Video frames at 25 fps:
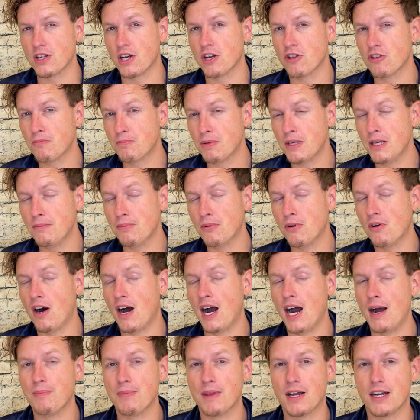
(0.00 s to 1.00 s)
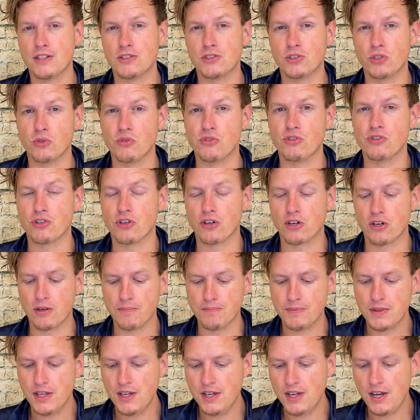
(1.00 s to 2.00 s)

other people. I'm not too sure.